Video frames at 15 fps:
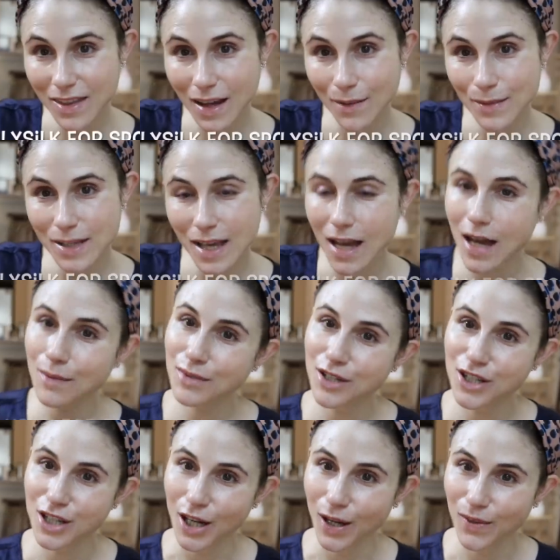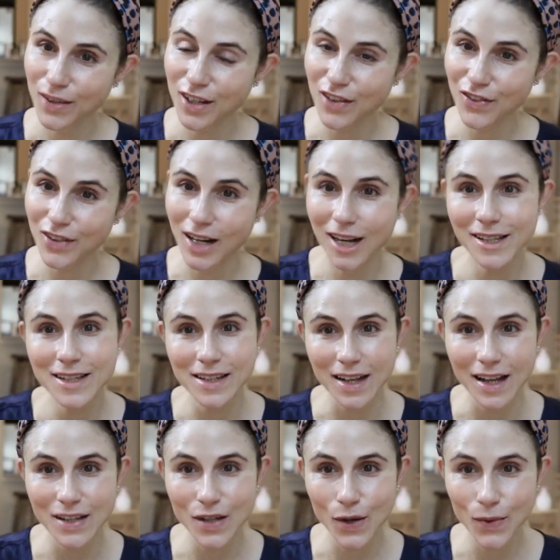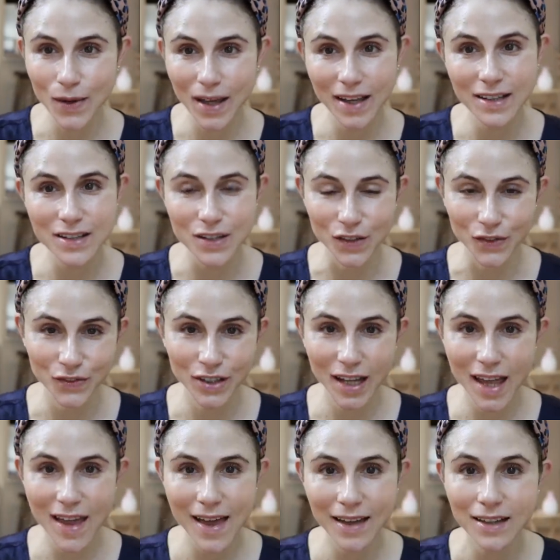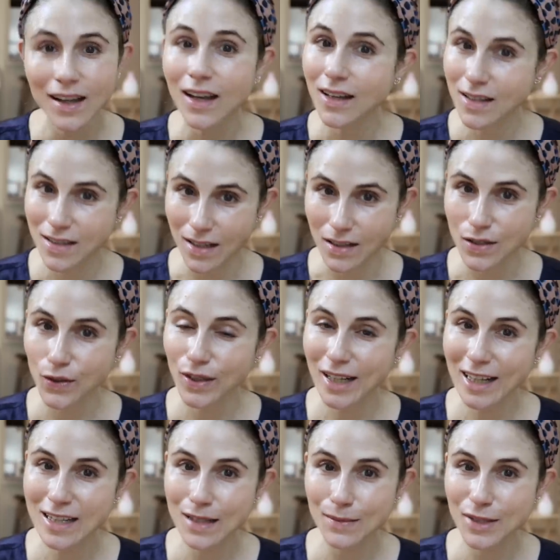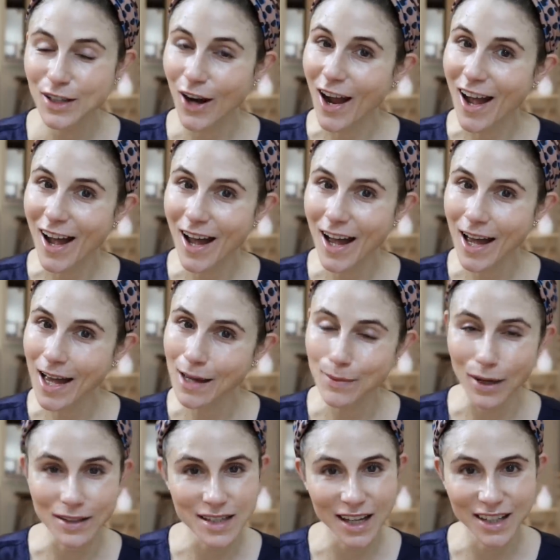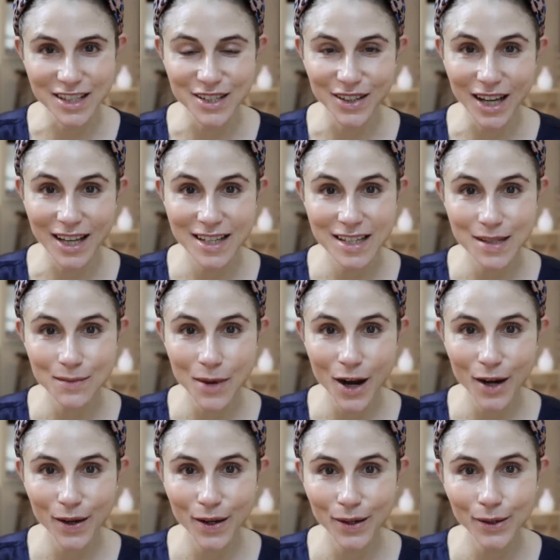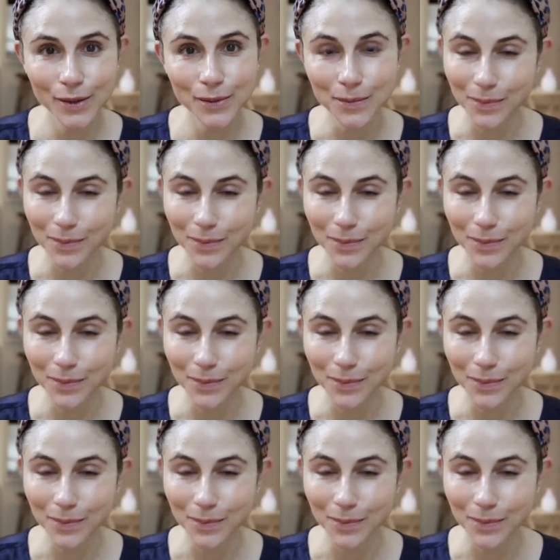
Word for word: thumbs up, share it with your friends, and as always, don't forget, sunscreen and subscribe. I'll talk to you guys tomorrow.